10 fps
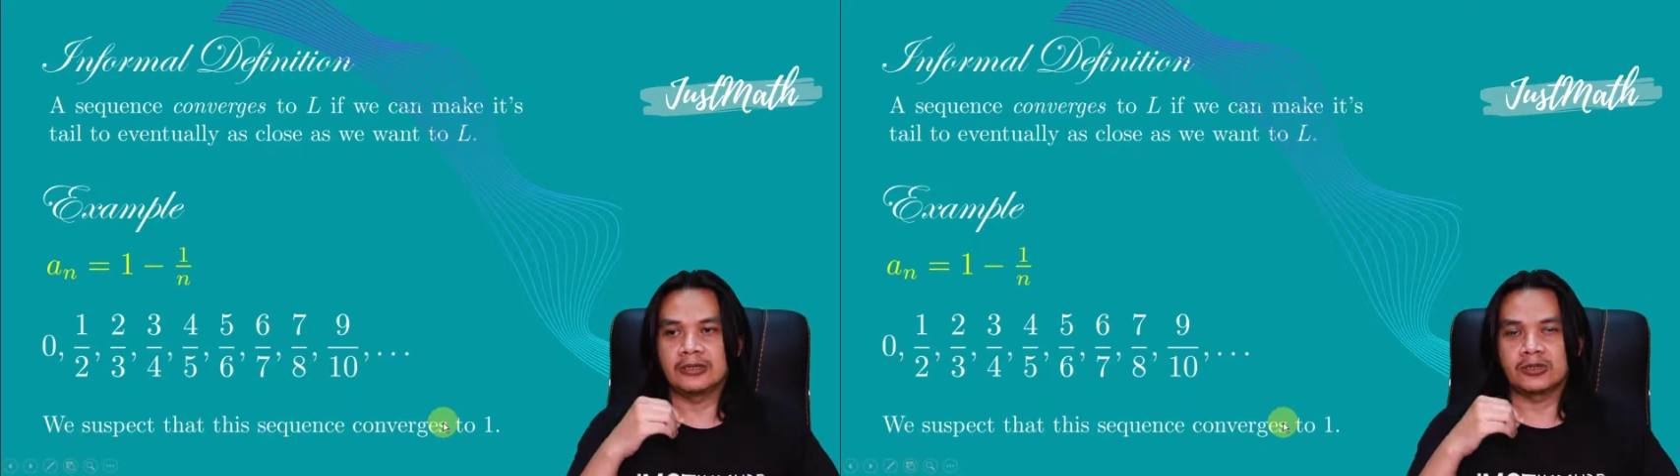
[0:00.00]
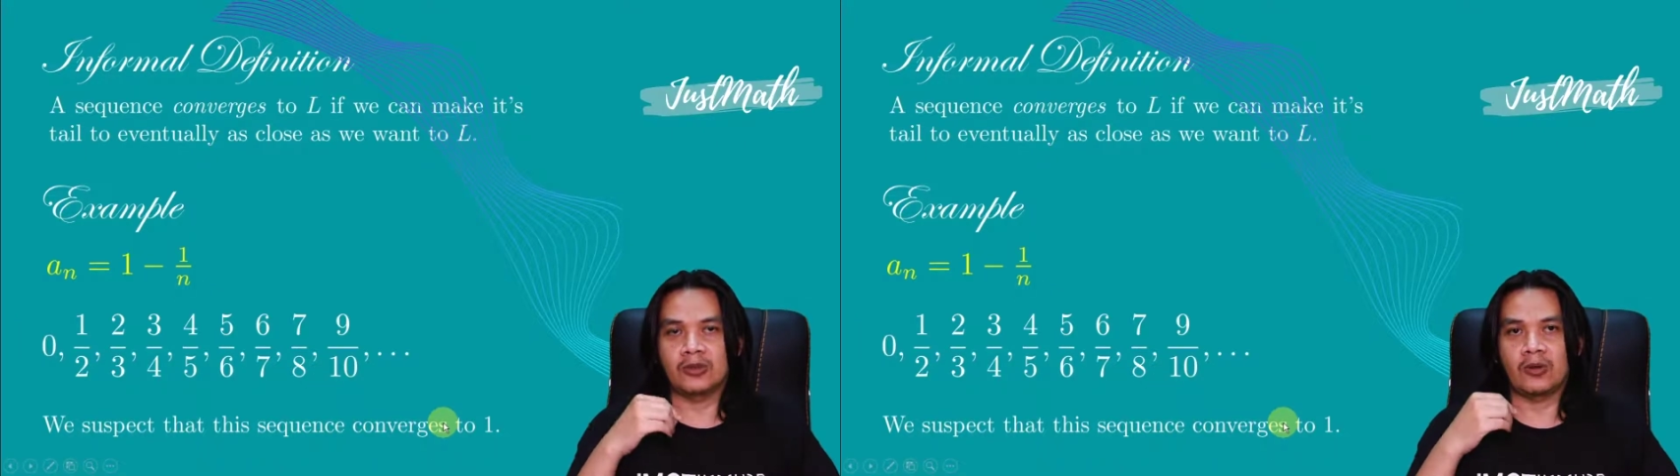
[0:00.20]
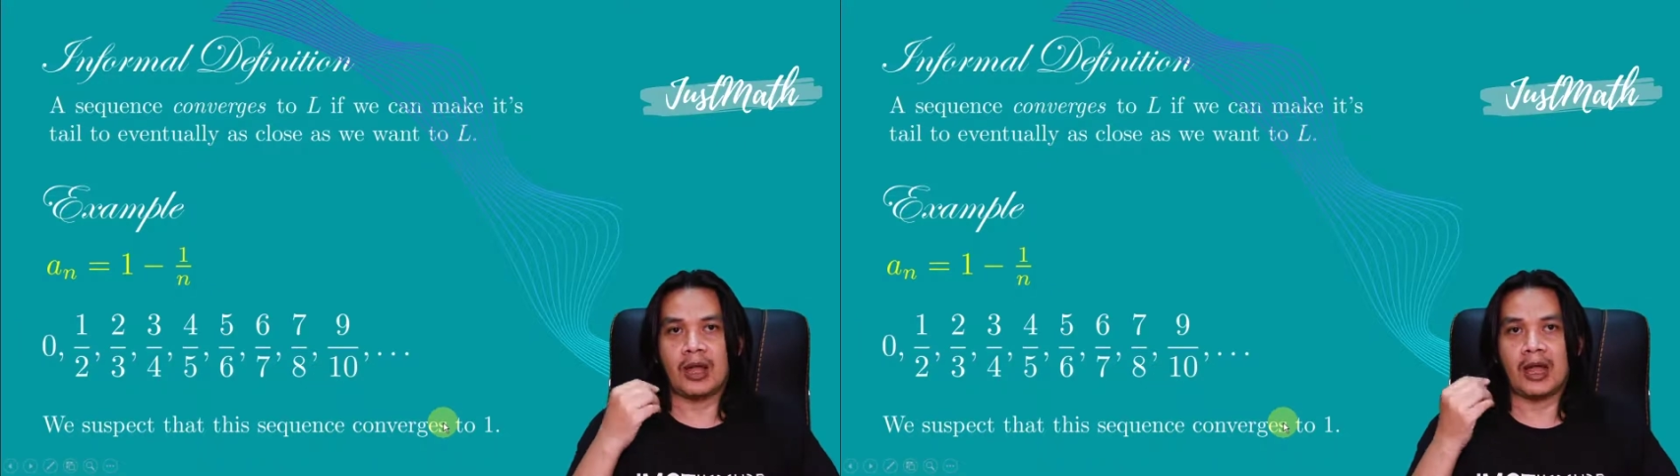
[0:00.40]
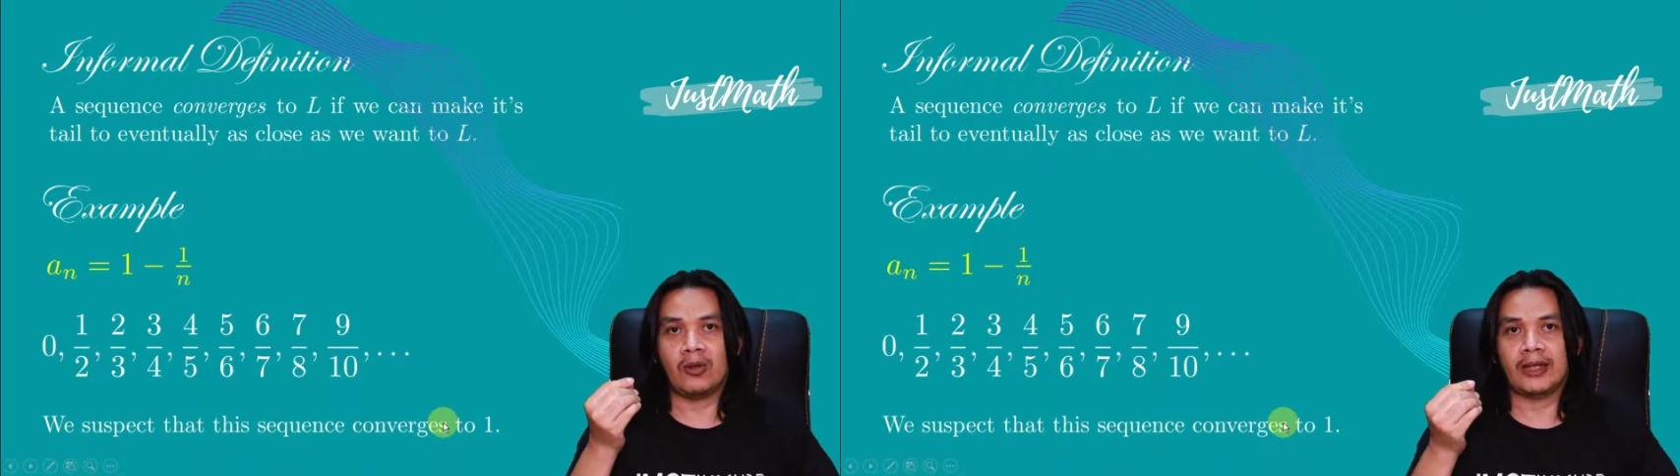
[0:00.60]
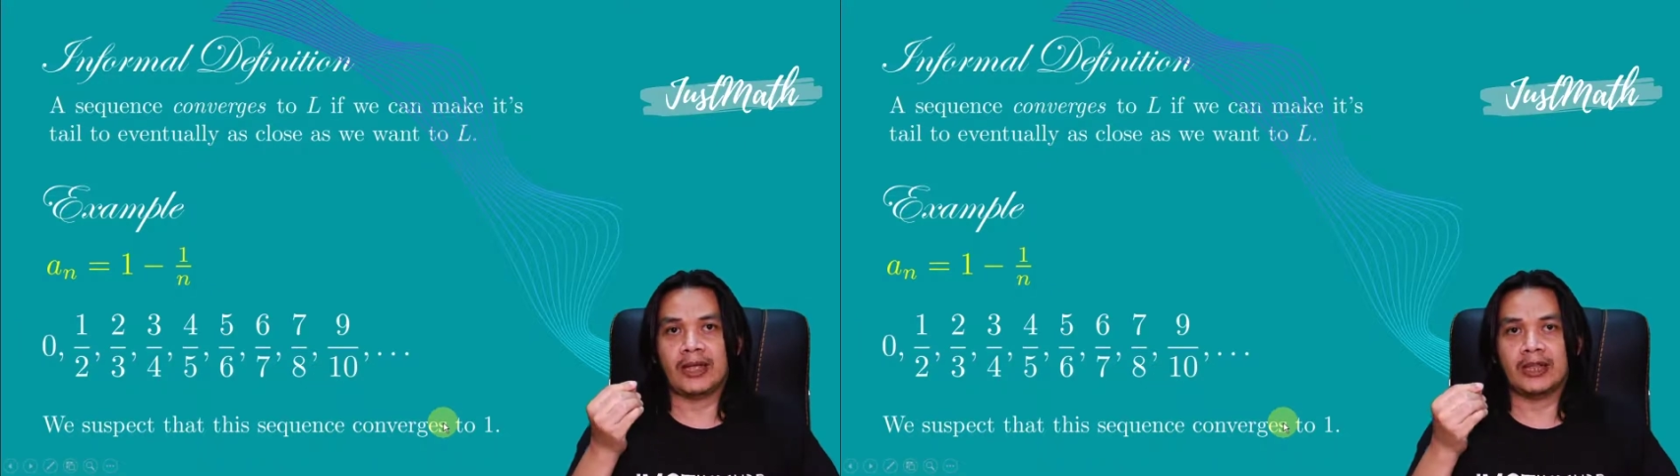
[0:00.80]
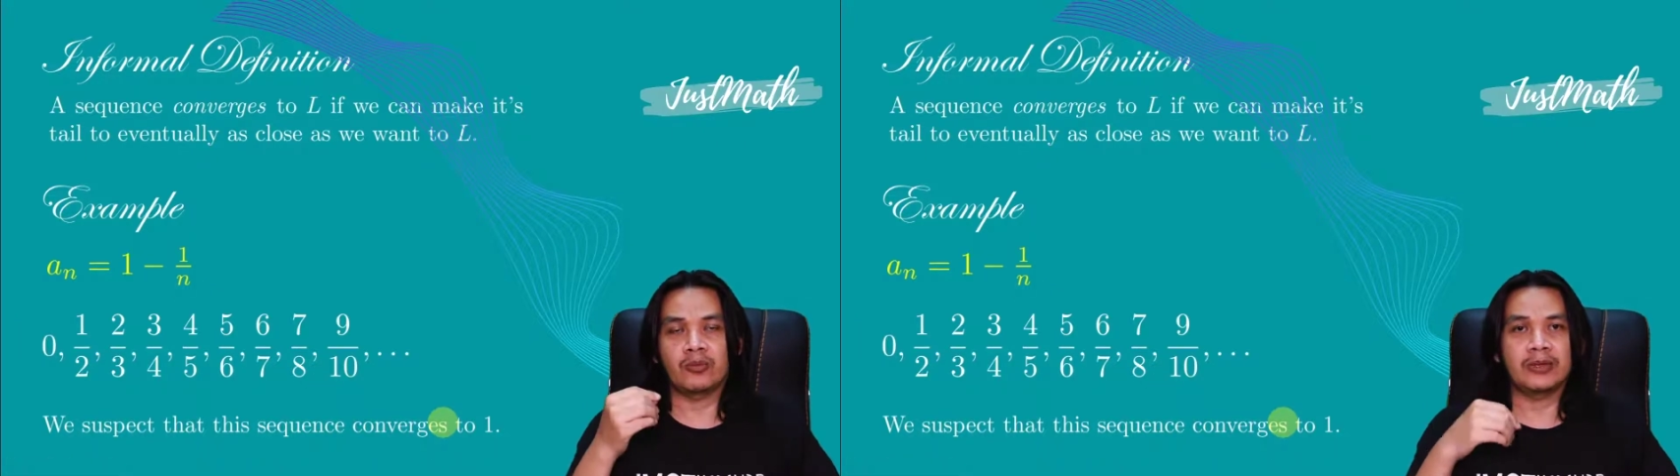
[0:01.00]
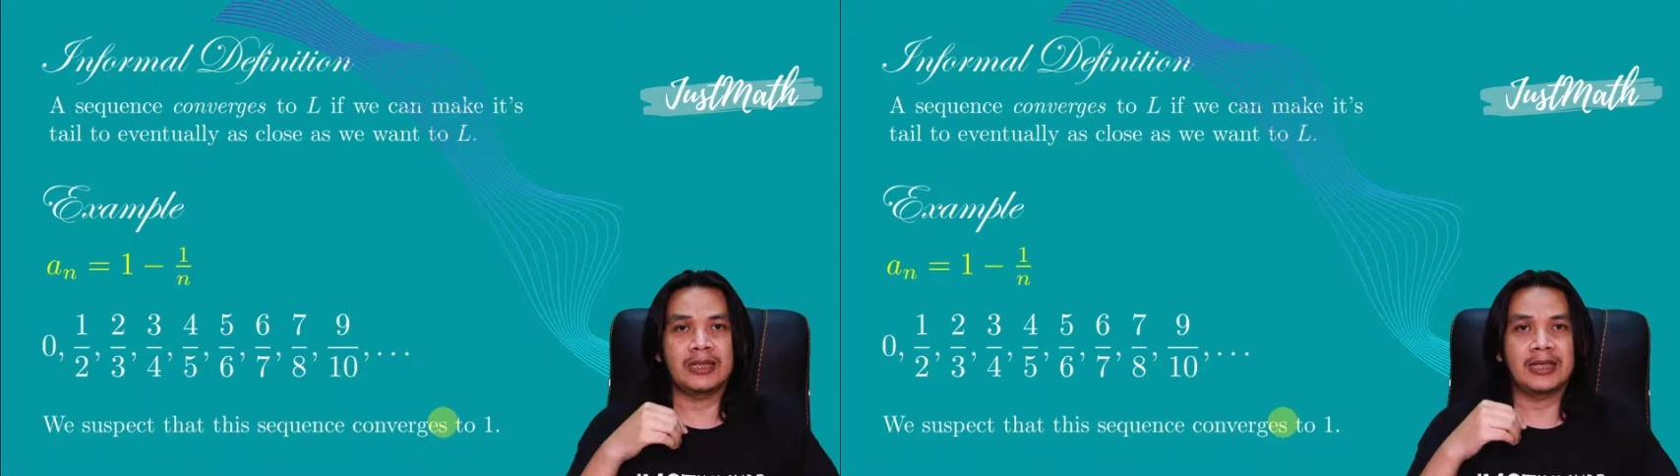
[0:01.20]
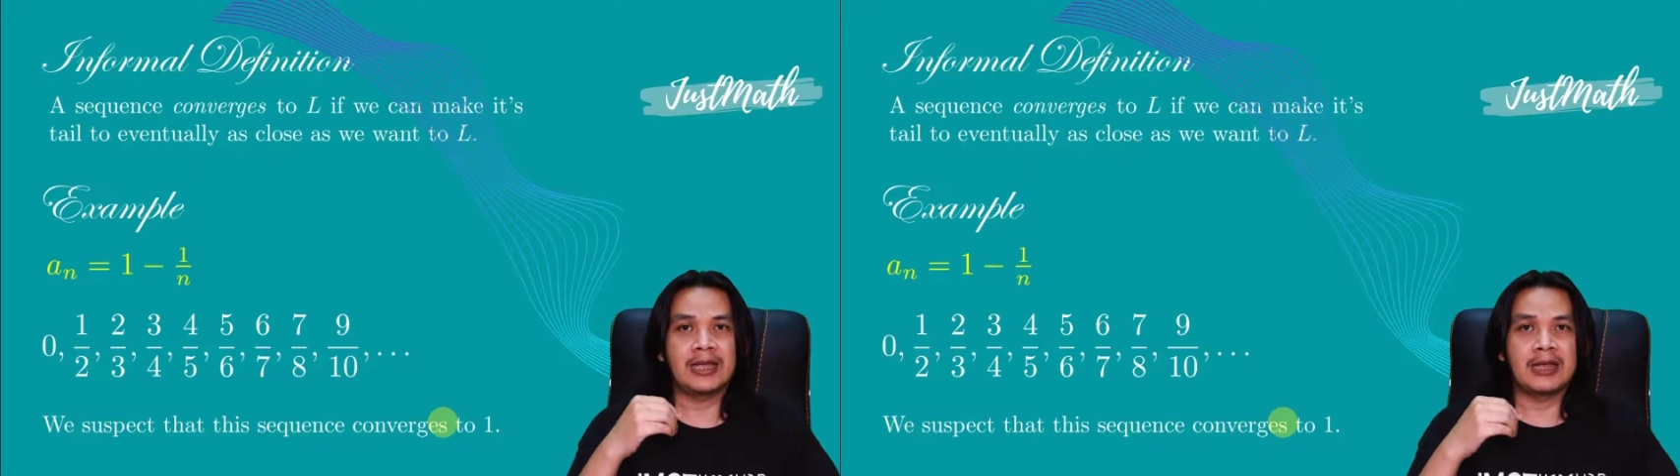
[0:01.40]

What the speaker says: So how can we